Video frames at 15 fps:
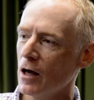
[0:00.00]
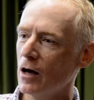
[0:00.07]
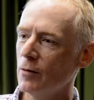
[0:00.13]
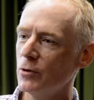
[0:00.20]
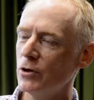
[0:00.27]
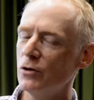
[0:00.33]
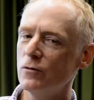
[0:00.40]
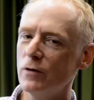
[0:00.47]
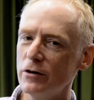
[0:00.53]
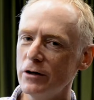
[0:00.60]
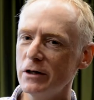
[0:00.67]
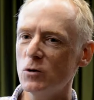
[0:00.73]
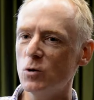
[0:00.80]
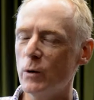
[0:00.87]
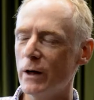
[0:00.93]
You very
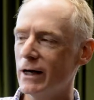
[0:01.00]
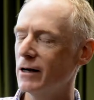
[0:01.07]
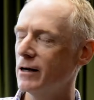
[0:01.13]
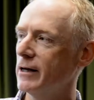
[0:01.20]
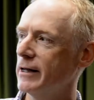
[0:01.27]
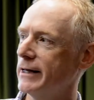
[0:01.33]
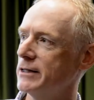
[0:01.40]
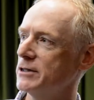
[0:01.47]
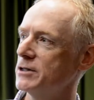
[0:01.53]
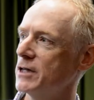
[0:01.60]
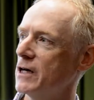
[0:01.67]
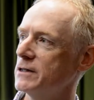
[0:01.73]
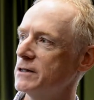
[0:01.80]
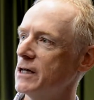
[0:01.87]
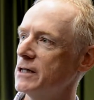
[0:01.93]
quickly
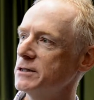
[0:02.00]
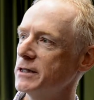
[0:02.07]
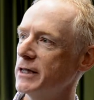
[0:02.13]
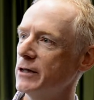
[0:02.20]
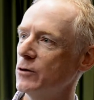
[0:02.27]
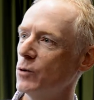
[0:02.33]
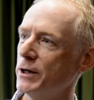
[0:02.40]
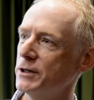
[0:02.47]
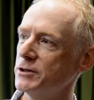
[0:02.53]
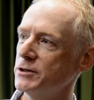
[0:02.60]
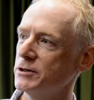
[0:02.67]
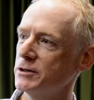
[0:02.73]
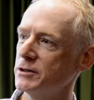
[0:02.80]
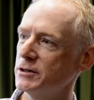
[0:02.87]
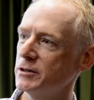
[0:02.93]
start asking
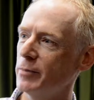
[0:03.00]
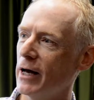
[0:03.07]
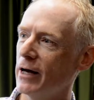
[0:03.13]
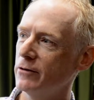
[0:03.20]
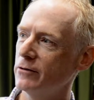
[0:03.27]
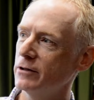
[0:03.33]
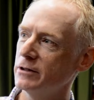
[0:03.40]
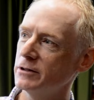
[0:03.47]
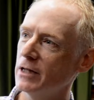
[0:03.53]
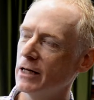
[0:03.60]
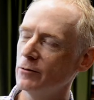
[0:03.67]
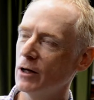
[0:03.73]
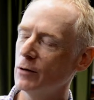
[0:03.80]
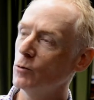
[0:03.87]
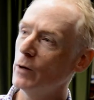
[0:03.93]
questions about things like
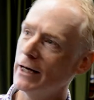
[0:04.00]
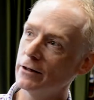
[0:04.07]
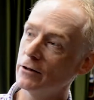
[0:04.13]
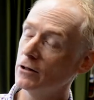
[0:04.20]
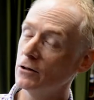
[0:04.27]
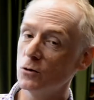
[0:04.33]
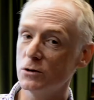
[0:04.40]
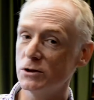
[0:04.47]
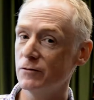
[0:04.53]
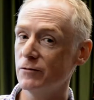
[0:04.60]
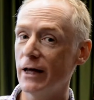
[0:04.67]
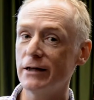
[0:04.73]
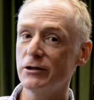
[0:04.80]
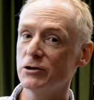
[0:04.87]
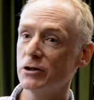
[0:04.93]
where do the laws of
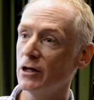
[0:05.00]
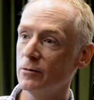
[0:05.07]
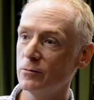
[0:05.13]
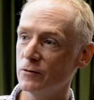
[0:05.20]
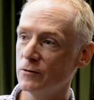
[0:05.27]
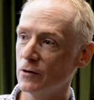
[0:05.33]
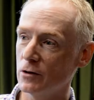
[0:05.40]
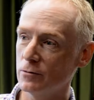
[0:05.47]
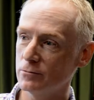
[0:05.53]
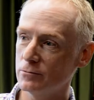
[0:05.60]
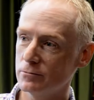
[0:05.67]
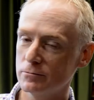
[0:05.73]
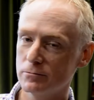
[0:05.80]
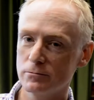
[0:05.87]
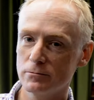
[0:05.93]
nature come from?
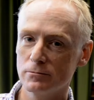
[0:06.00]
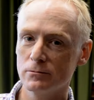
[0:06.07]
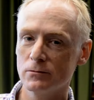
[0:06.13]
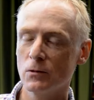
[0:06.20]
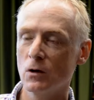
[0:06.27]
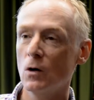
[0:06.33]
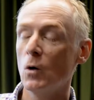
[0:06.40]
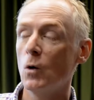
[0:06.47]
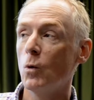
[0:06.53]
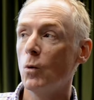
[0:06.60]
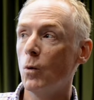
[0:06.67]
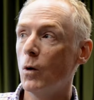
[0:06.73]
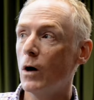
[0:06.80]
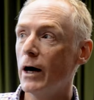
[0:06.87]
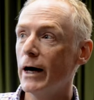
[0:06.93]

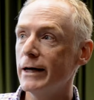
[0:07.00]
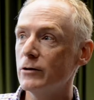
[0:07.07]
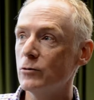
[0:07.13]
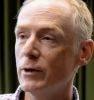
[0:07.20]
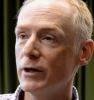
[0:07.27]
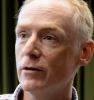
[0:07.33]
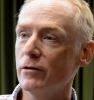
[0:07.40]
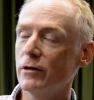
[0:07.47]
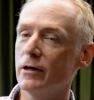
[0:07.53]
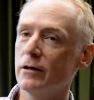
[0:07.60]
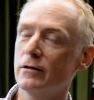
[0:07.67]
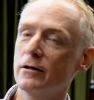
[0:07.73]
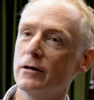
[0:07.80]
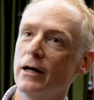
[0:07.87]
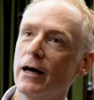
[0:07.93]
Why do we
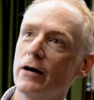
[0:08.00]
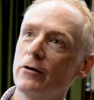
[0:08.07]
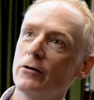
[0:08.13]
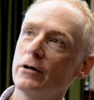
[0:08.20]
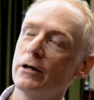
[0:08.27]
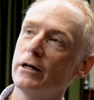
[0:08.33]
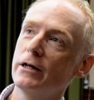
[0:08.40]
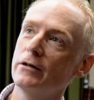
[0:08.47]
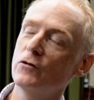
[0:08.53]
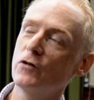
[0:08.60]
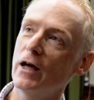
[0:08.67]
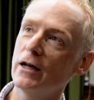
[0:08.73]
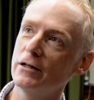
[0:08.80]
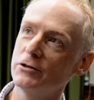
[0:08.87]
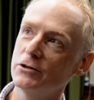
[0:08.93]
think that our
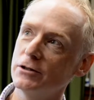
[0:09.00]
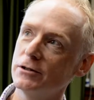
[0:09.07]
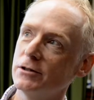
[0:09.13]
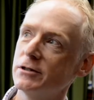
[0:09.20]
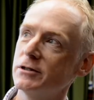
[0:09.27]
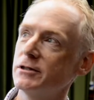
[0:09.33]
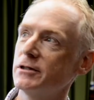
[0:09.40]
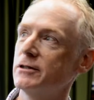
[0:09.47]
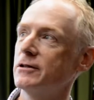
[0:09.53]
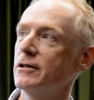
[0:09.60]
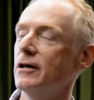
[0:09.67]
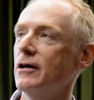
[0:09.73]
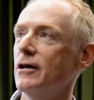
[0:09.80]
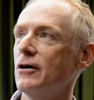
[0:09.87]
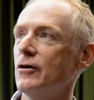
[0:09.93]
intelligence and
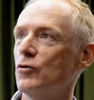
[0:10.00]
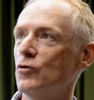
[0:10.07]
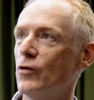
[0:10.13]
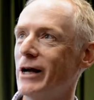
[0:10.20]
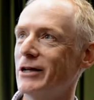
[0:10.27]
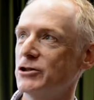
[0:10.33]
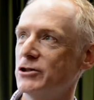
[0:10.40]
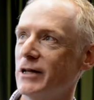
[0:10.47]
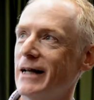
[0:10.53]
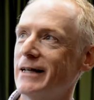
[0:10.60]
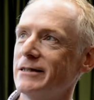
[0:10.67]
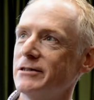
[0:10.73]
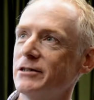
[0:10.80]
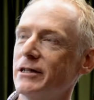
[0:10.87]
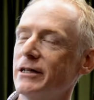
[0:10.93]

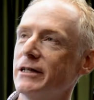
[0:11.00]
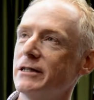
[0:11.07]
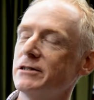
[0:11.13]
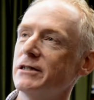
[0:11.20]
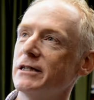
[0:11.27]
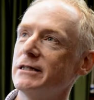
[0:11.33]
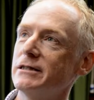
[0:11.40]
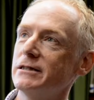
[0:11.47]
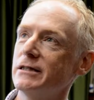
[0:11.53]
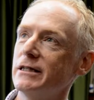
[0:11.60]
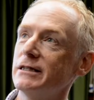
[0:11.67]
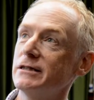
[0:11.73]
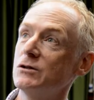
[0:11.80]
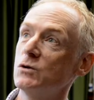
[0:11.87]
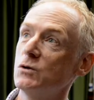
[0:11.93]
rationality
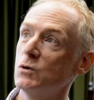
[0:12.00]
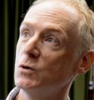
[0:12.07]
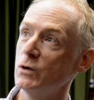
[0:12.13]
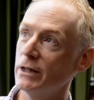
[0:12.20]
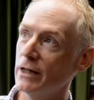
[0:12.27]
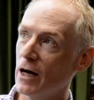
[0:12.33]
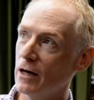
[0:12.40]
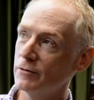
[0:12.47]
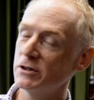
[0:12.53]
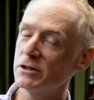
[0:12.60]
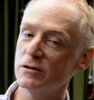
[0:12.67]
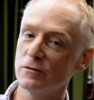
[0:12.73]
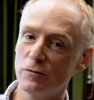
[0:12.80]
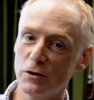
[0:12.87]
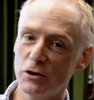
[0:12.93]
is good enough, is
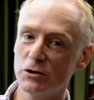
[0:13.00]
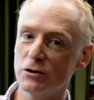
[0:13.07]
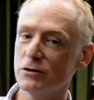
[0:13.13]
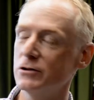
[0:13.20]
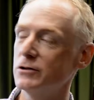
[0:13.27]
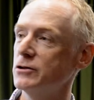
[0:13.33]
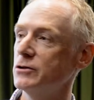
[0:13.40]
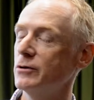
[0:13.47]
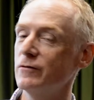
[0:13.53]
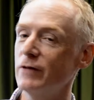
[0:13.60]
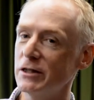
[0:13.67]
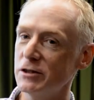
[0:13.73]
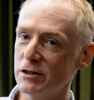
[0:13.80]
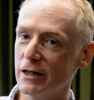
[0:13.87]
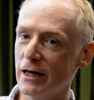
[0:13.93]
sufficient to
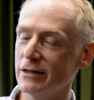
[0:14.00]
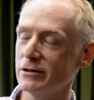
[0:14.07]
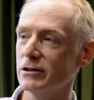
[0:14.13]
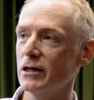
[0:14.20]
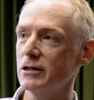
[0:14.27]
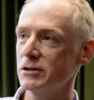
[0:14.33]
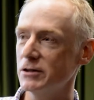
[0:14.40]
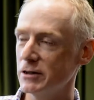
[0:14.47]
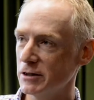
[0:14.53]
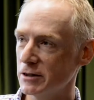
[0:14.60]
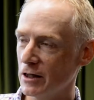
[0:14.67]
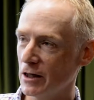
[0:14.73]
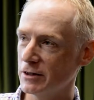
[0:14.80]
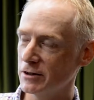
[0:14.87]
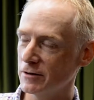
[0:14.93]
investigate and ask these
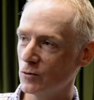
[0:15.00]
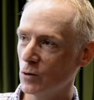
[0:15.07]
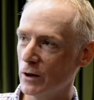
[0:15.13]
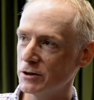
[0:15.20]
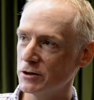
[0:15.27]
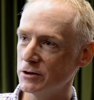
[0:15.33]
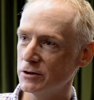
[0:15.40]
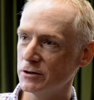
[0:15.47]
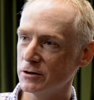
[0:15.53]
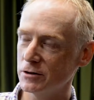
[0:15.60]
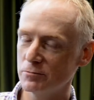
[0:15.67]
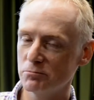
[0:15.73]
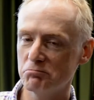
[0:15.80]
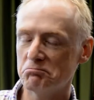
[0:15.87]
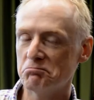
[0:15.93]
kinds of questions?
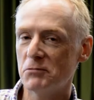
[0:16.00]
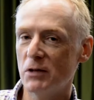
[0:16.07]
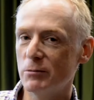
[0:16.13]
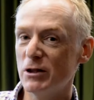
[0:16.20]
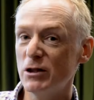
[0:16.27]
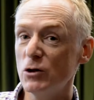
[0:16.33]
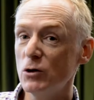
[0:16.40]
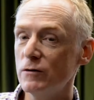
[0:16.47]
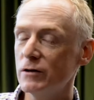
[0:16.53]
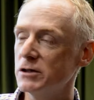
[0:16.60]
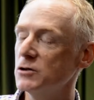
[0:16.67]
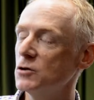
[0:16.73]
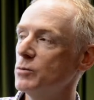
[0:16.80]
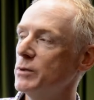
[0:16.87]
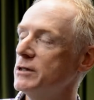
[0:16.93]
The universe
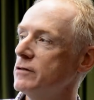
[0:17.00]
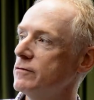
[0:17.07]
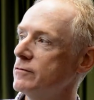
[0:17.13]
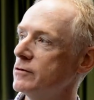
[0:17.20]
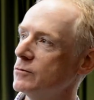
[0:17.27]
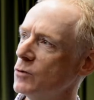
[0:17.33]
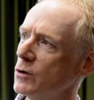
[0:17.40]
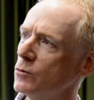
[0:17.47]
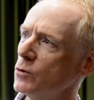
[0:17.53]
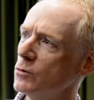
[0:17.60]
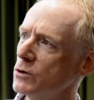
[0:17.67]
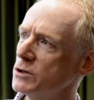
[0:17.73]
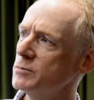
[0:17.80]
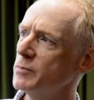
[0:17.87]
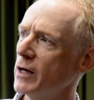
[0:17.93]
could be different.
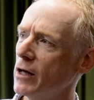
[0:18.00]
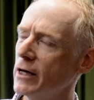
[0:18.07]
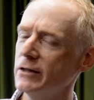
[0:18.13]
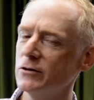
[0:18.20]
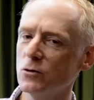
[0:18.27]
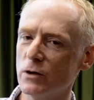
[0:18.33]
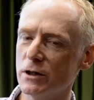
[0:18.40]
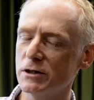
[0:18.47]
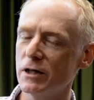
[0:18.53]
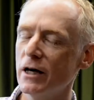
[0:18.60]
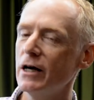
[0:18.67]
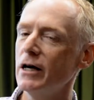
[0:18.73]
What's behind all this?